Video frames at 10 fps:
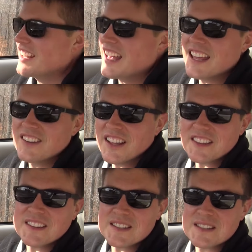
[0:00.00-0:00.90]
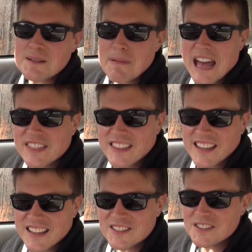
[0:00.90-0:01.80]
And not that this is a bad
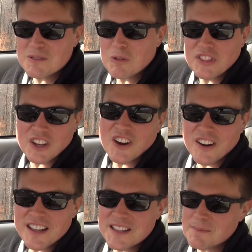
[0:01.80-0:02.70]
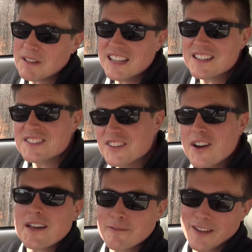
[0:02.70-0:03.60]
thing, it's just what the car is. But it is
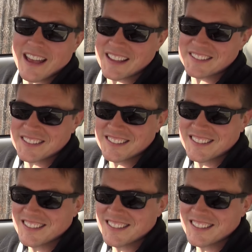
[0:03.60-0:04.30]
not fast.